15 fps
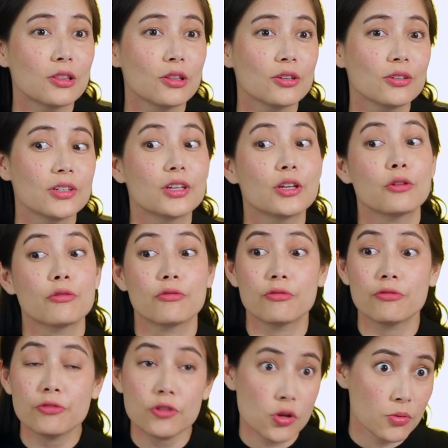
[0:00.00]
in learning
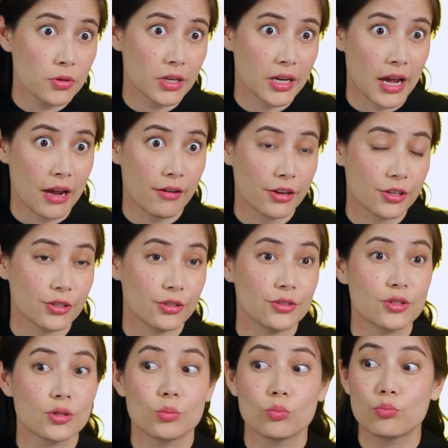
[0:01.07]
fewer
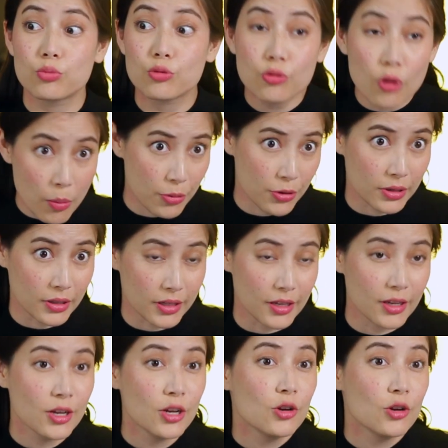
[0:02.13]
characters properly